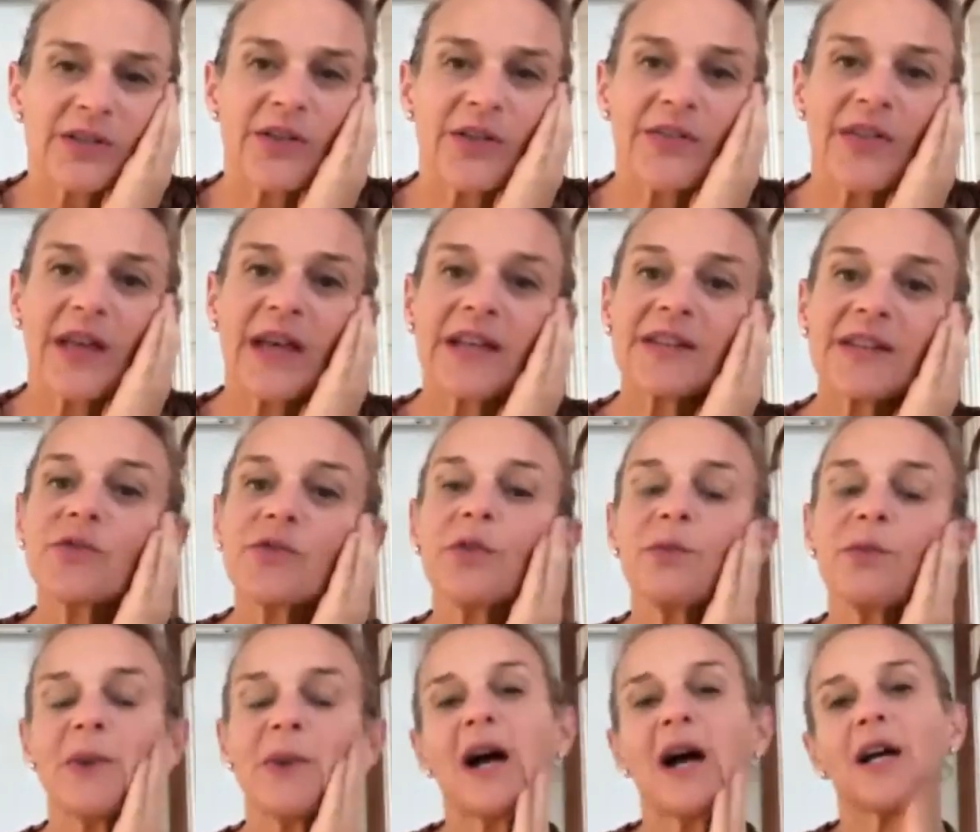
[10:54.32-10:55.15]
that's
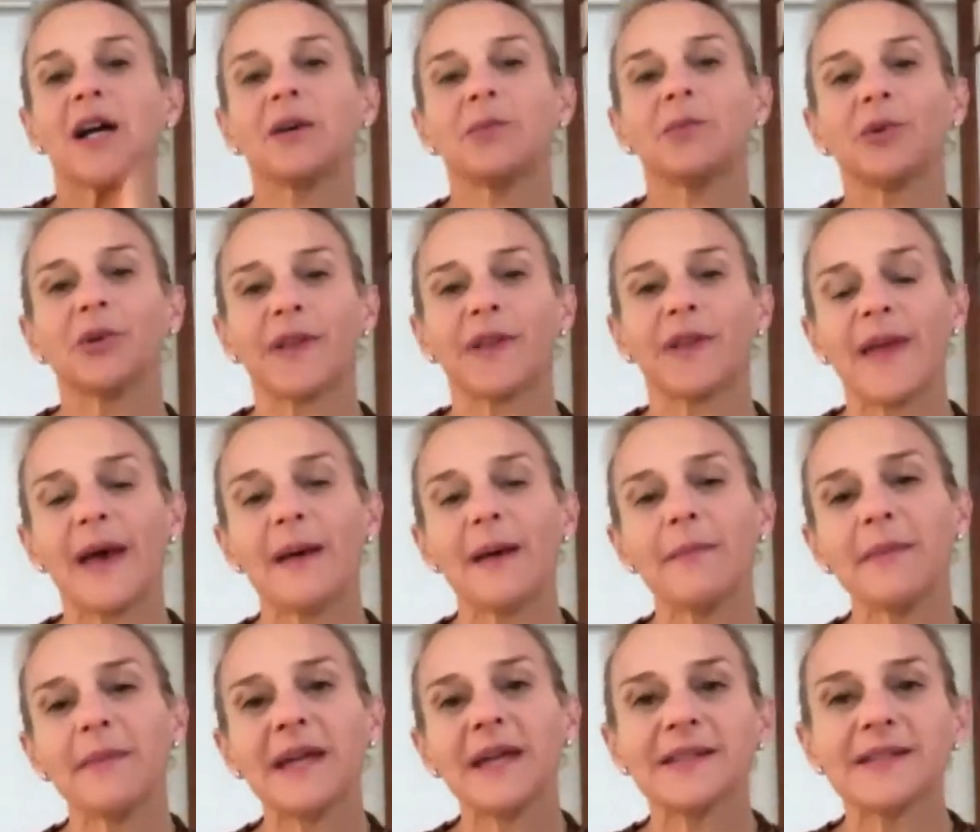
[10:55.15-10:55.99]
remarkable, and that
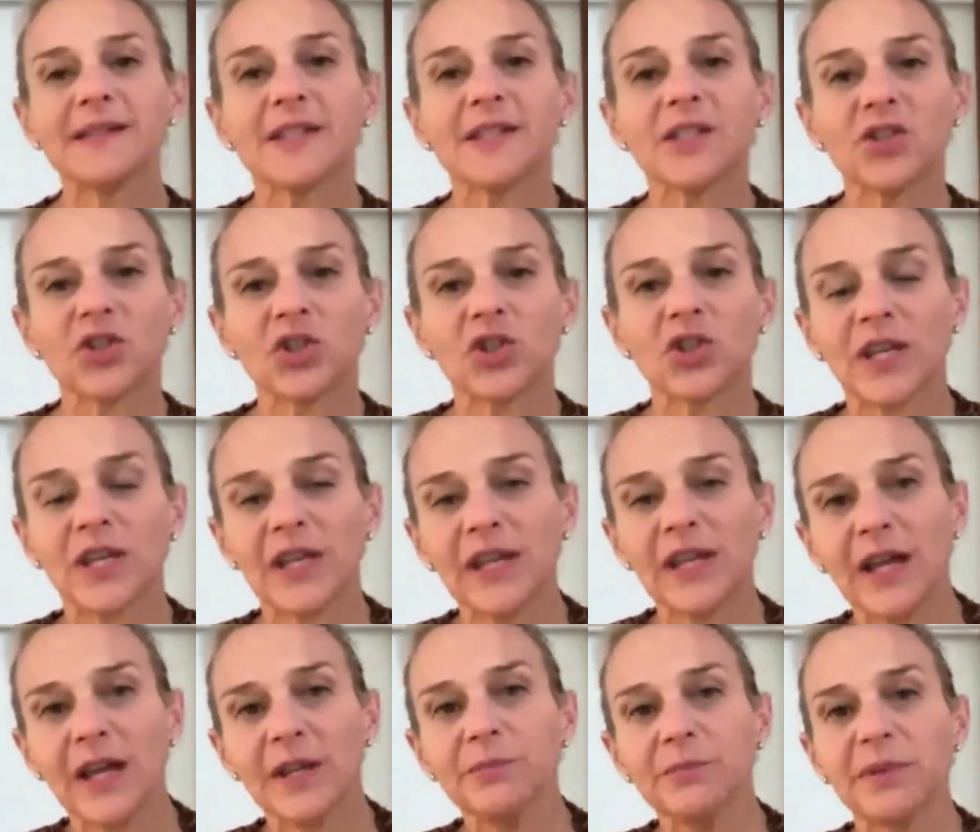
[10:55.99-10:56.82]
means that she
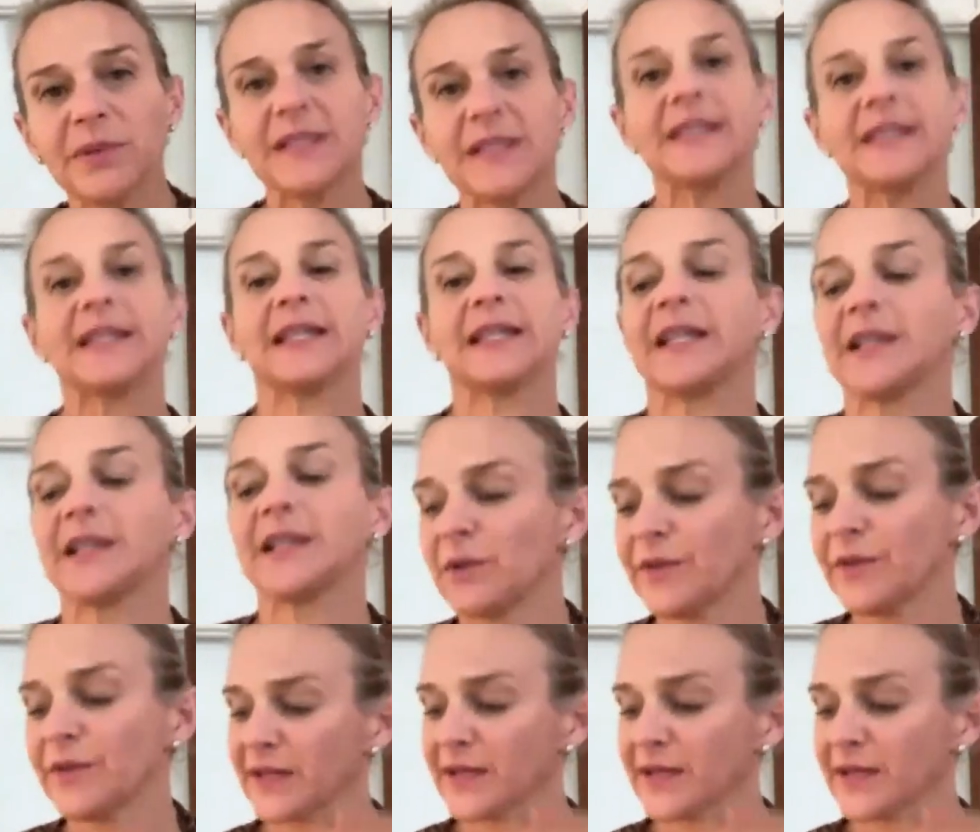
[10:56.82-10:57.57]
had been dealing with that.